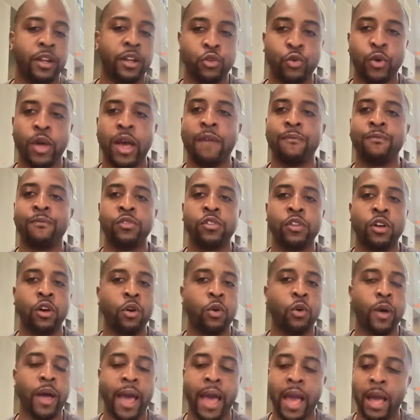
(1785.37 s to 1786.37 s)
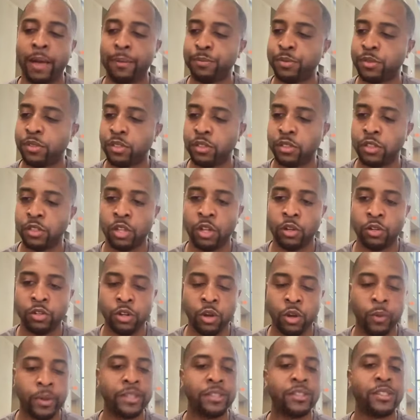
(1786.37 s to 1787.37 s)
You have no apps,
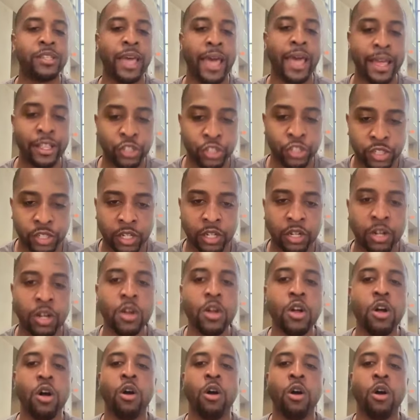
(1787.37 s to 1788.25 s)
no intention